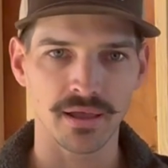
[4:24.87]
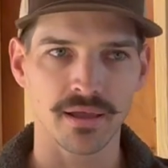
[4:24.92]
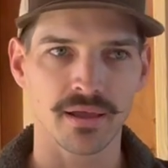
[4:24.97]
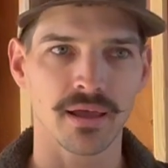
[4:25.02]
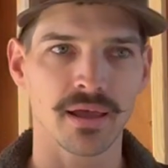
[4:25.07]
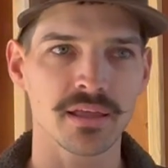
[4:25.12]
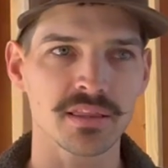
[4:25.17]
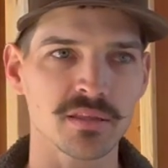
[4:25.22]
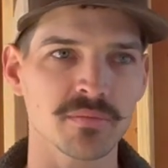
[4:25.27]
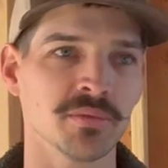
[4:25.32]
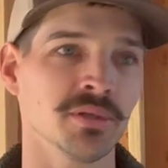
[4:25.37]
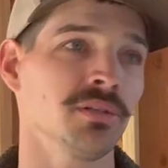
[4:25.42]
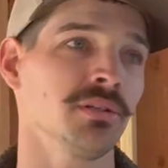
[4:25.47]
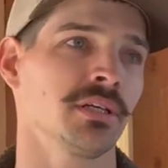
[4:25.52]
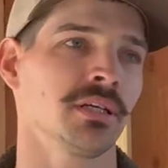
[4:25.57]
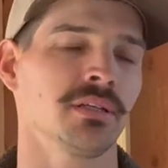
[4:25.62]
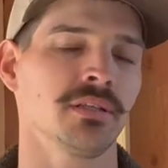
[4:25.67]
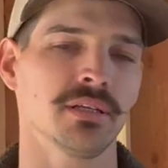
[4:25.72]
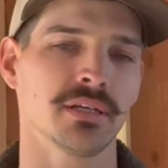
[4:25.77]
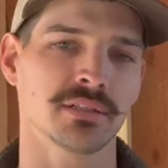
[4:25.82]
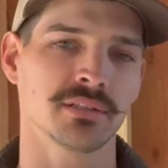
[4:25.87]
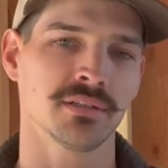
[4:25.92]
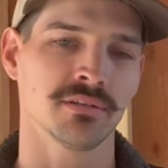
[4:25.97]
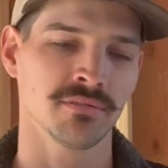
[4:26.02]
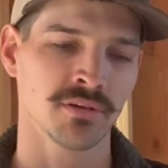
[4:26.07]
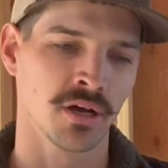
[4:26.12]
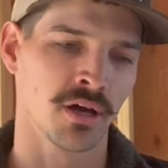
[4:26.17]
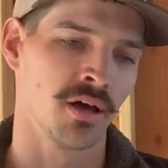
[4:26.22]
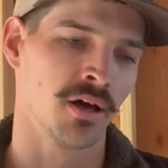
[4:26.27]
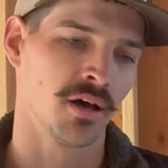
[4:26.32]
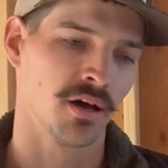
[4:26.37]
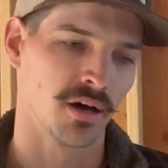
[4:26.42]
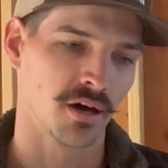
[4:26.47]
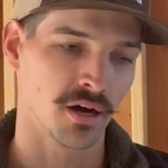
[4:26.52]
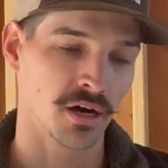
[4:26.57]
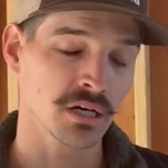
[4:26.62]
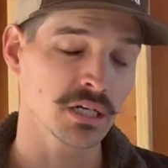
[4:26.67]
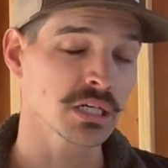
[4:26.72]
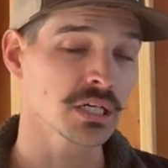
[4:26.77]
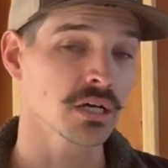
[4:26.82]
at the Building Collective,
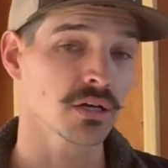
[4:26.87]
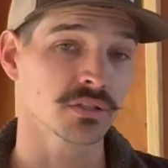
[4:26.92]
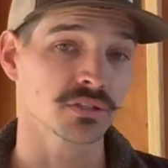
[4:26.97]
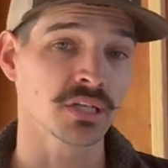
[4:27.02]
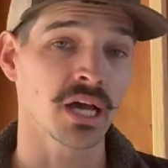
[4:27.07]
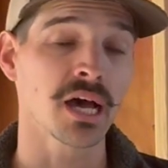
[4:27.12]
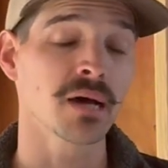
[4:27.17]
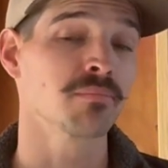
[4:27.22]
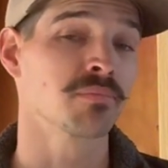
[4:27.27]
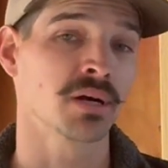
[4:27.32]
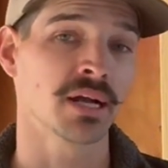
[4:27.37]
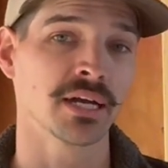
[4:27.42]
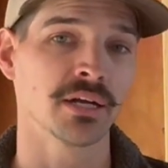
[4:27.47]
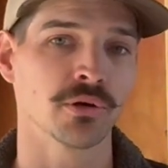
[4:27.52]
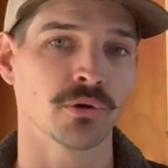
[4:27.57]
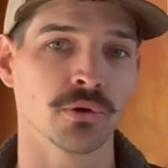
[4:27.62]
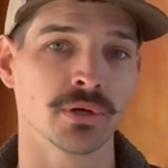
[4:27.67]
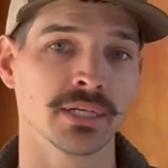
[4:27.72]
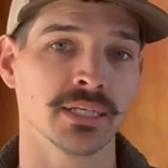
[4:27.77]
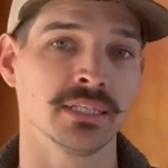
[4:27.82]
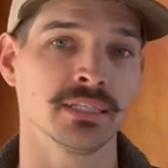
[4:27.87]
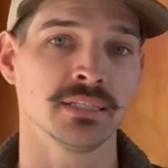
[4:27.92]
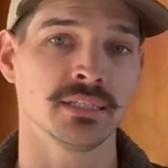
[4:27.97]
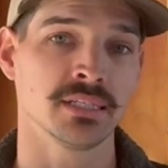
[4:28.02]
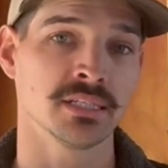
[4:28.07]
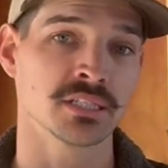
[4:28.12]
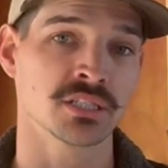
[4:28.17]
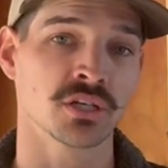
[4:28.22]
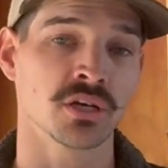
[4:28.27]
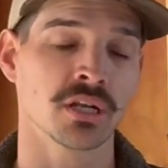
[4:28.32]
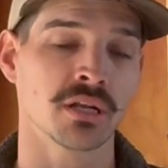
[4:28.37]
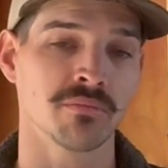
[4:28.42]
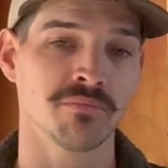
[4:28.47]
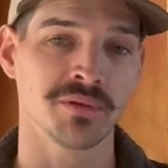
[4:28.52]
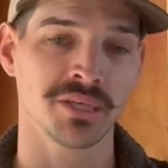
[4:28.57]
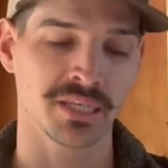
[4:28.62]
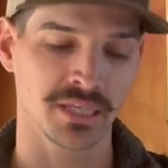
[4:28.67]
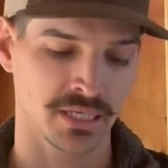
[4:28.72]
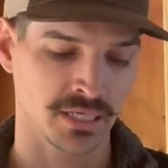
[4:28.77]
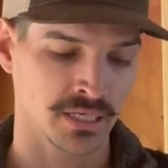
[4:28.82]
our top priority is going to
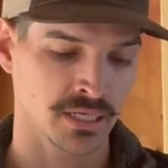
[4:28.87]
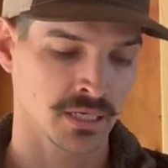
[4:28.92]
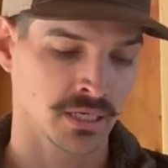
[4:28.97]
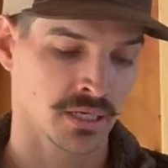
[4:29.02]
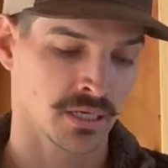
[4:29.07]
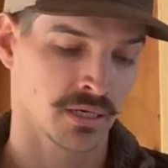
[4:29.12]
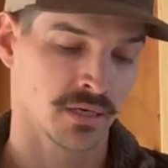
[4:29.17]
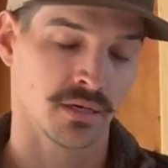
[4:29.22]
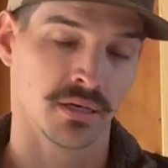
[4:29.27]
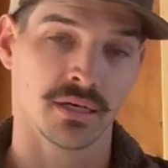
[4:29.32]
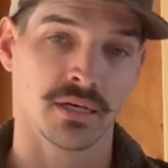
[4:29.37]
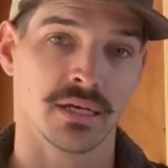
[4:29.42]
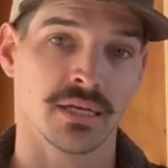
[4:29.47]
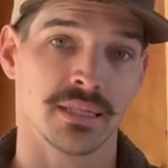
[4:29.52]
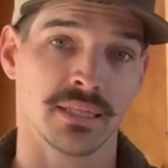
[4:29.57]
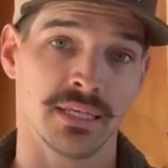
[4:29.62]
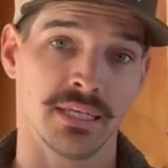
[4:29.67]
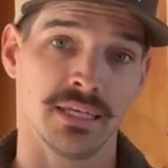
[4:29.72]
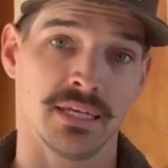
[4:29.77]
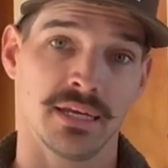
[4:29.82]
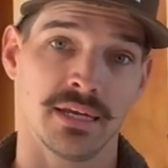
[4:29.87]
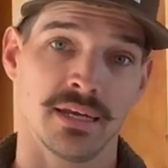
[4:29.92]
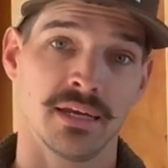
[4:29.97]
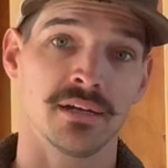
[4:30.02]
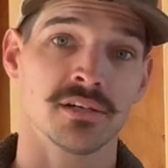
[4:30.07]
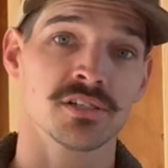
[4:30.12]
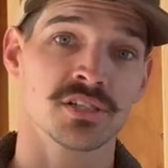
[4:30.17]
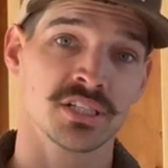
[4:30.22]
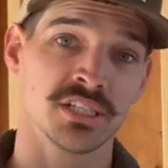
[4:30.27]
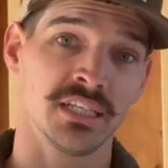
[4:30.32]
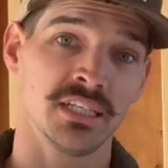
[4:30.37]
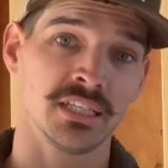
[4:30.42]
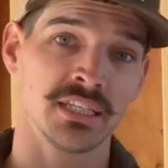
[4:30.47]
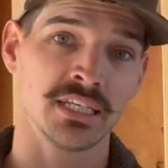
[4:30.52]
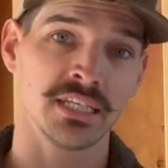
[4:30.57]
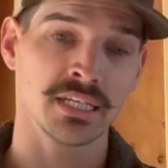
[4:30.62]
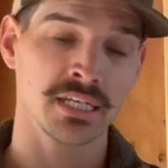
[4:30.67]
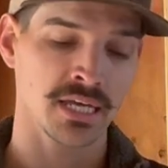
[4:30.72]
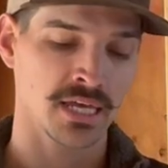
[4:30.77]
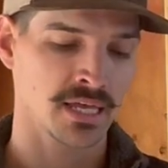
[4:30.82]
be the air
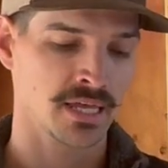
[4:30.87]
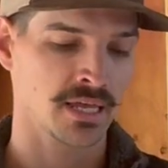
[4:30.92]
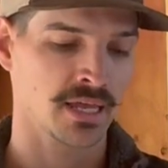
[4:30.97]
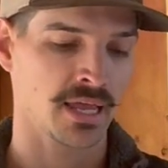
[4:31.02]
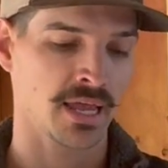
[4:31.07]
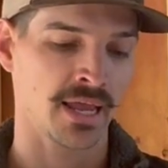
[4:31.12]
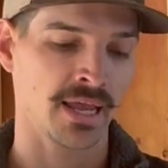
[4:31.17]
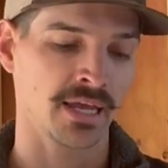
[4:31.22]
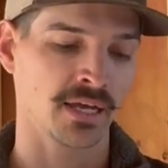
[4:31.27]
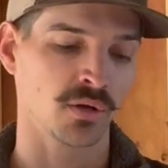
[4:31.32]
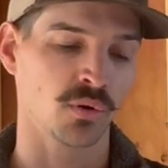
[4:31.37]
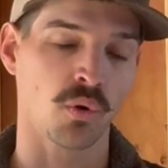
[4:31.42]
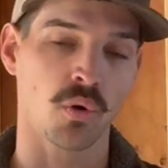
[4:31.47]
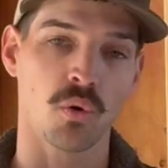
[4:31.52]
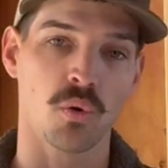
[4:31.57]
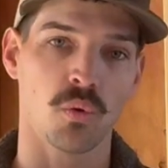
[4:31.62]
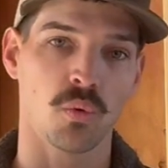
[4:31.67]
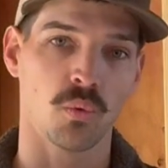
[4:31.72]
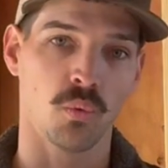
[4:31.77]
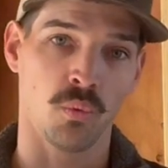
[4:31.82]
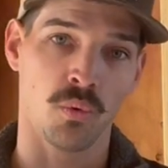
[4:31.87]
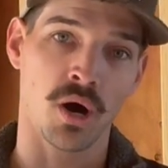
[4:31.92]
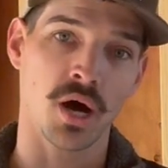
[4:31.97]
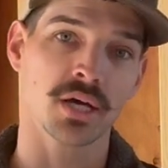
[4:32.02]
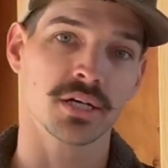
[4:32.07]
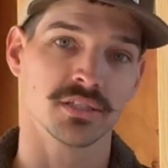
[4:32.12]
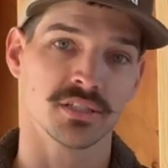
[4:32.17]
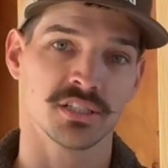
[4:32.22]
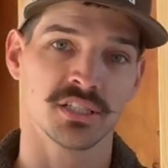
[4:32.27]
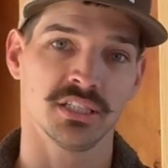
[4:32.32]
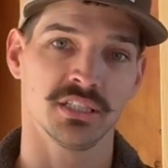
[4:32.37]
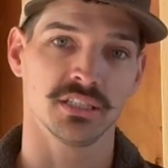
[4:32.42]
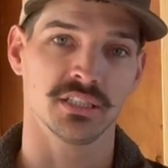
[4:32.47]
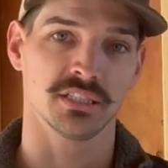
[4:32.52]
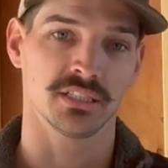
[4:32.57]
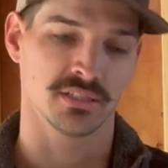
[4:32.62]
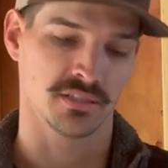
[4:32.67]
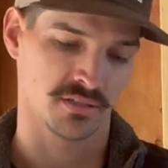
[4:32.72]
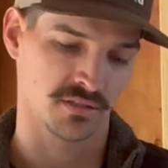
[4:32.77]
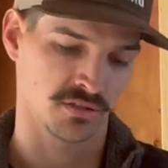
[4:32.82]
sealing and water
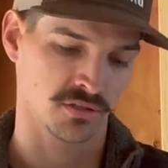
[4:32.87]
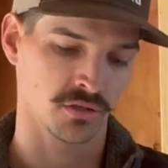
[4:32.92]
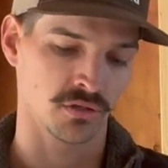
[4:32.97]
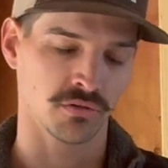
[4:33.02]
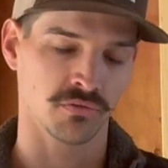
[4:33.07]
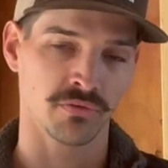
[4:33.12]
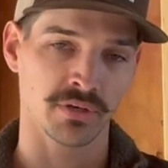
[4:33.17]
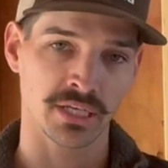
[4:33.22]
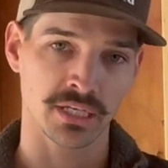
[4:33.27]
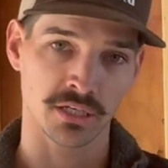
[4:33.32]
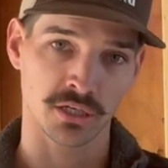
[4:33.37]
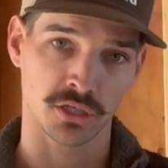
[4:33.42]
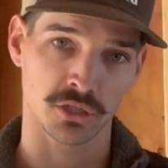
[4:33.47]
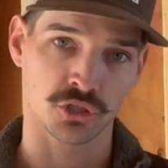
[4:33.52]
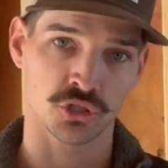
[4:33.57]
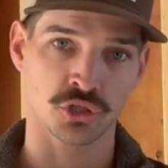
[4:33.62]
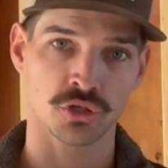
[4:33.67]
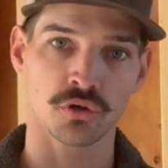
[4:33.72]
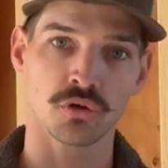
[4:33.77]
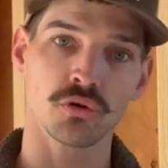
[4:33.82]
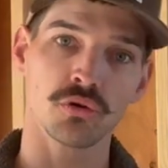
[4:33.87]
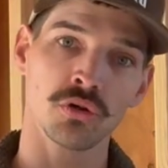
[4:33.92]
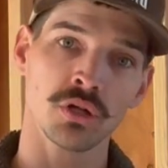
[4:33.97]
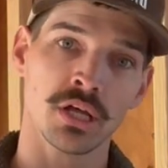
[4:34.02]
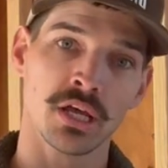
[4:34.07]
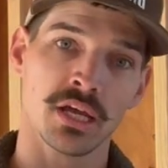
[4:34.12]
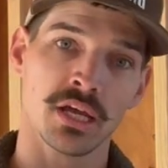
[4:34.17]
sealing. So if we can control